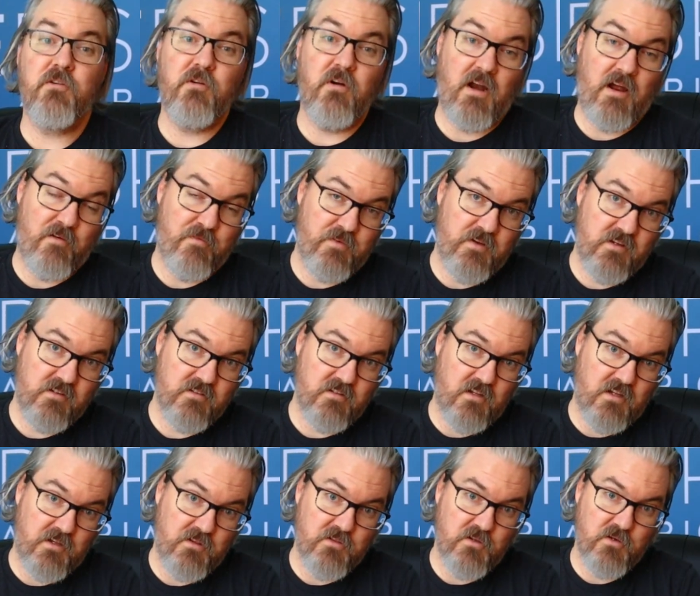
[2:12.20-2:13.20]
graphics,
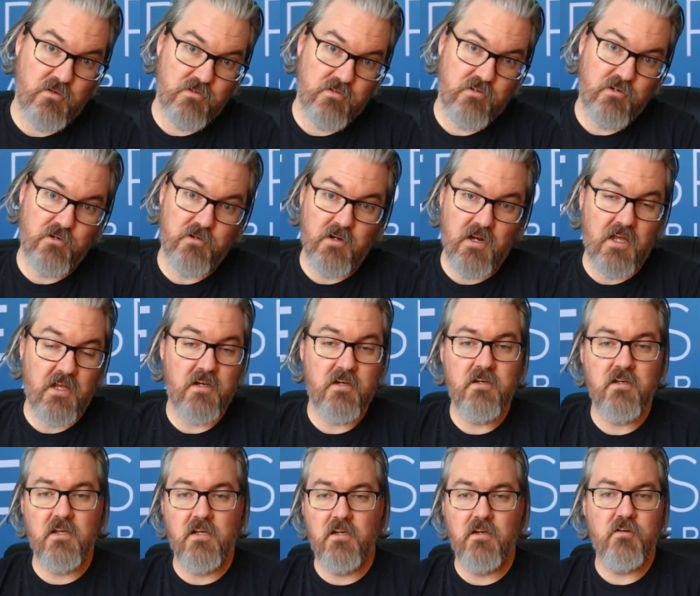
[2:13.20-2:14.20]
like those
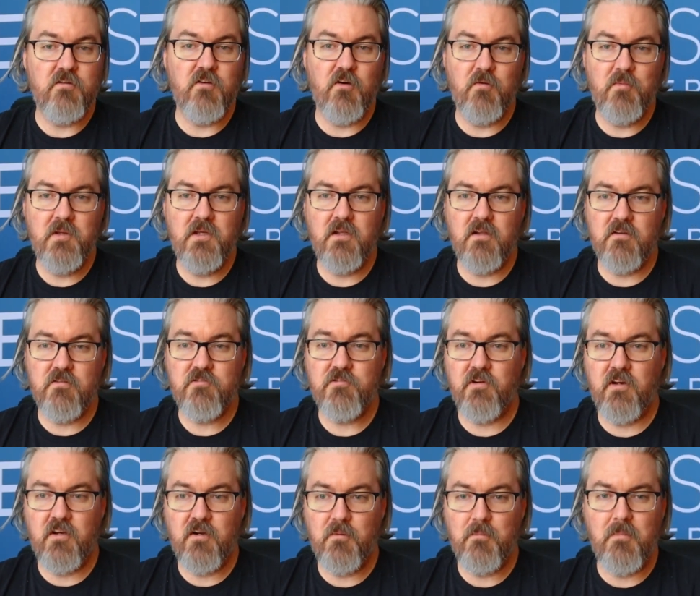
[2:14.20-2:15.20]
created in Adobe
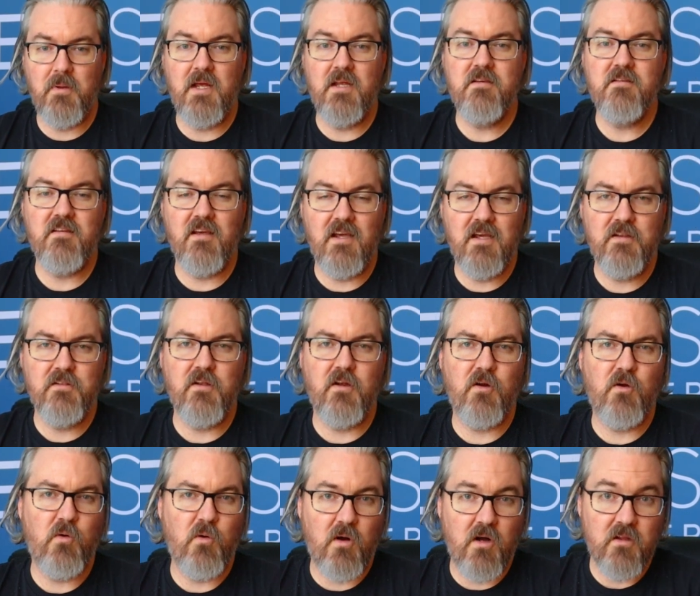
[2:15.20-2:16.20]
Illustrator, maintain
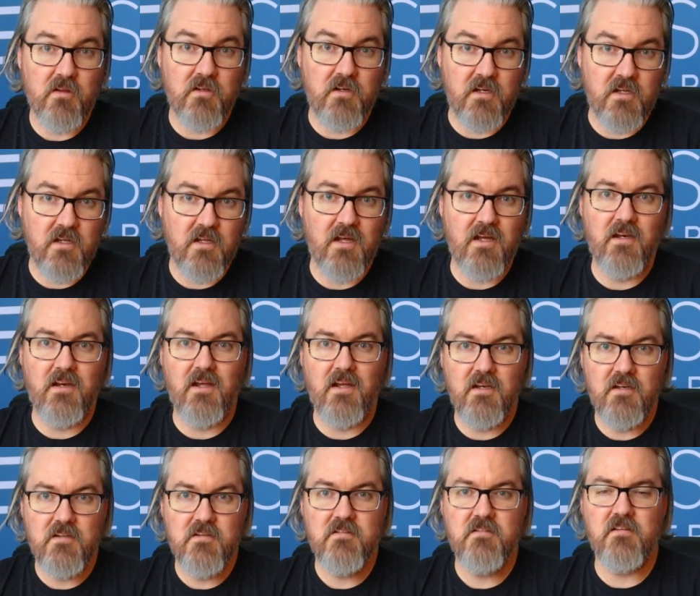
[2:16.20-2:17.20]
their quality at
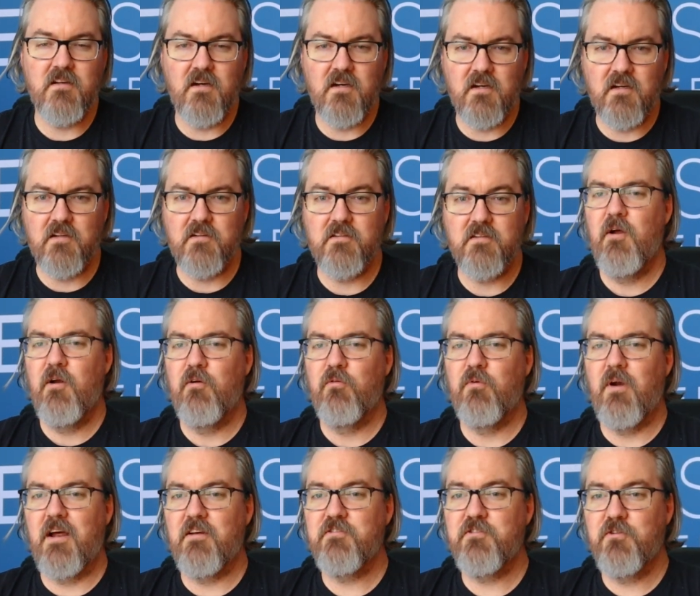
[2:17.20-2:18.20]
any size.
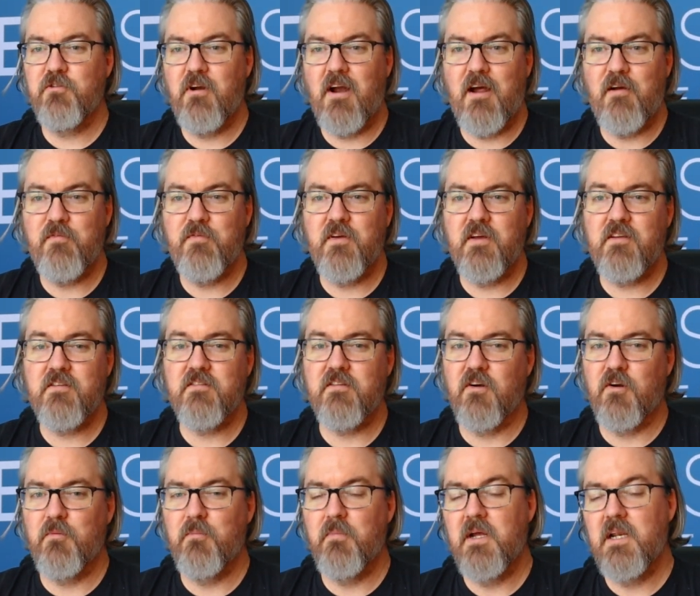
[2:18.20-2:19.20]
Raster graphics
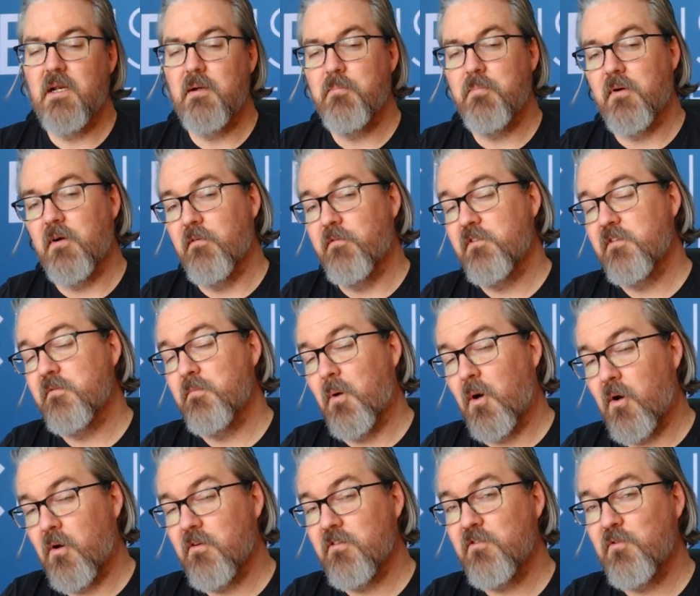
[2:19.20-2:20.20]
are made up of
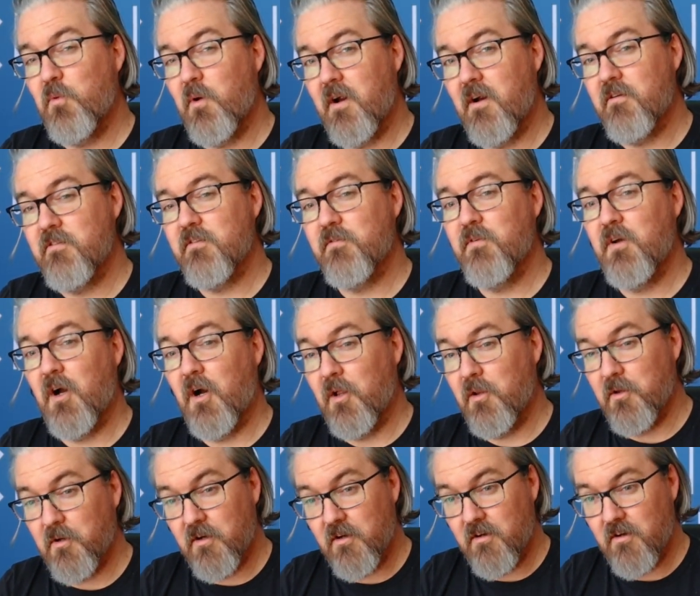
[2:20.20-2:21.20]
small squares of
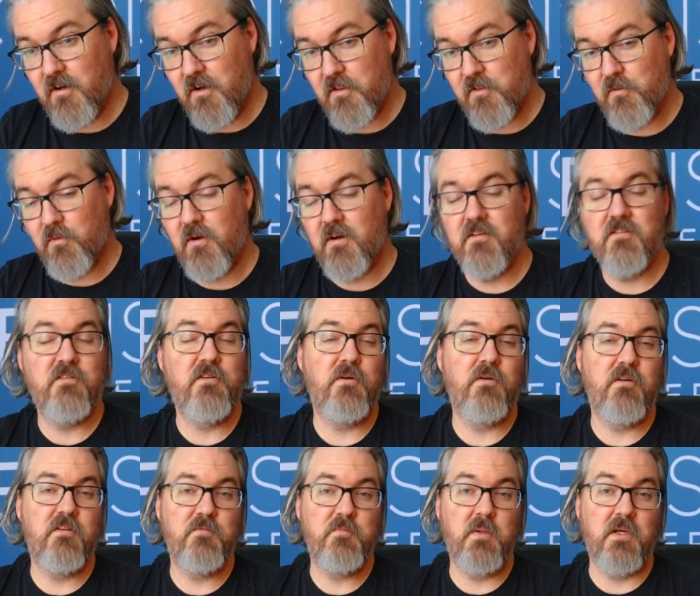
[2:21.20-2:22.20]
color, otherwise
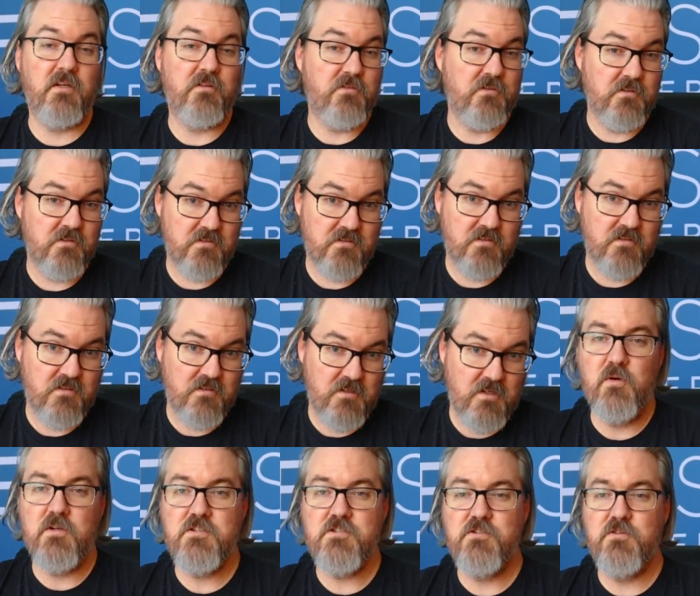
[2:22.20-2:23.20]
known as pixels,
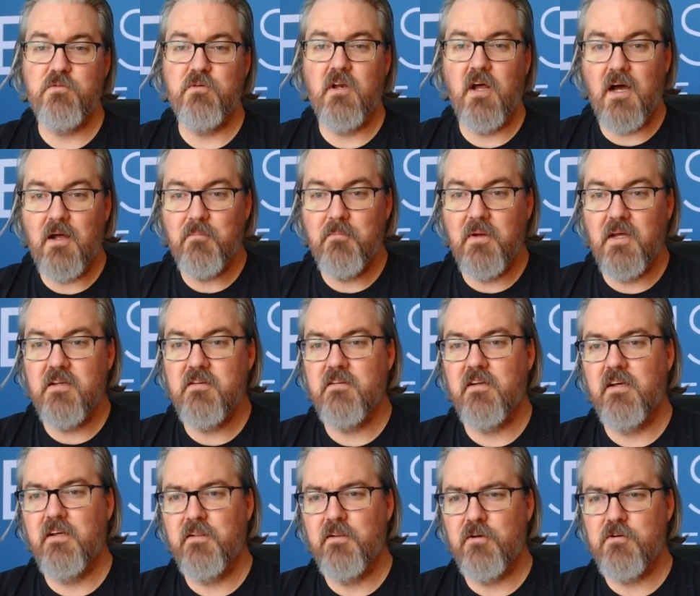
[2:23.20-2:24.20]
which do not
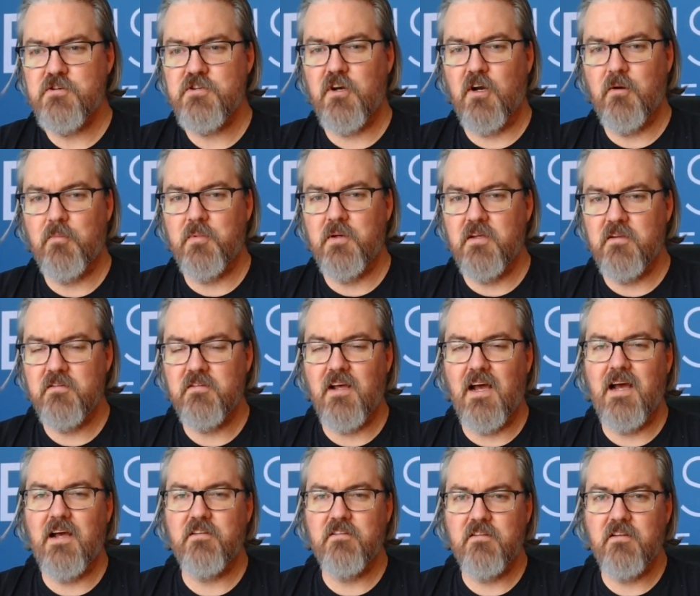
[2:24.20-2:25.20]
maintain their sharpness
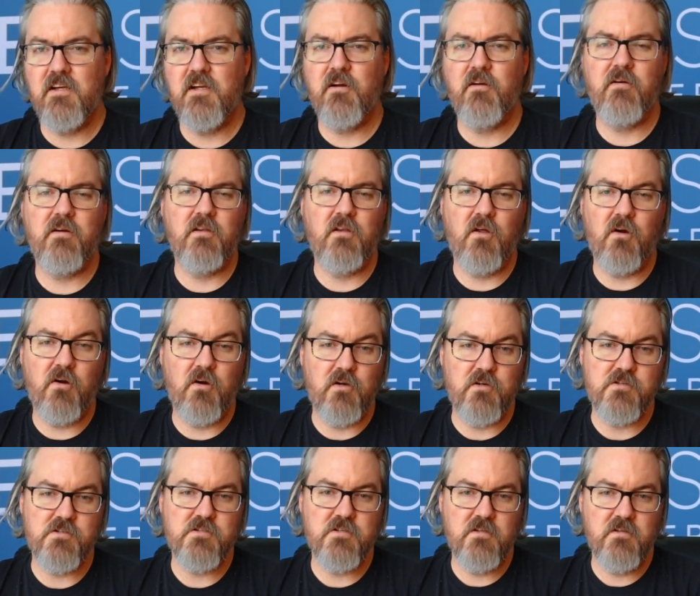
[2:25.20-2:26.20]
as they are
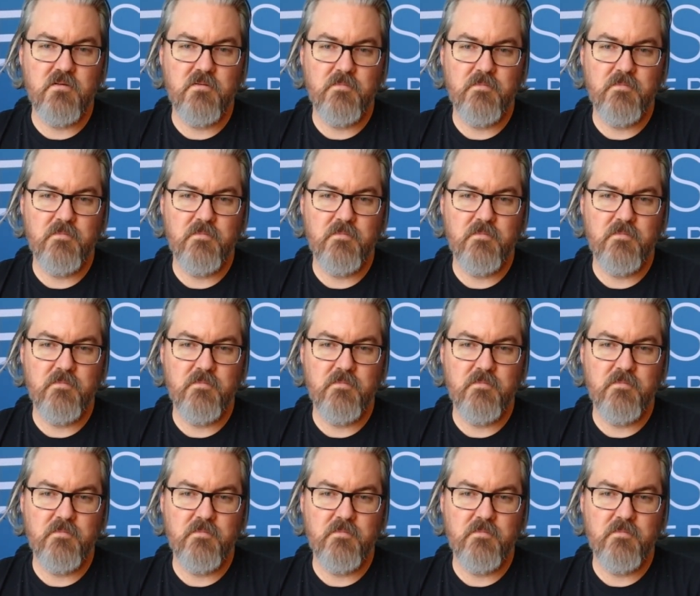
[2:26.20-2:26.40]
enlarged.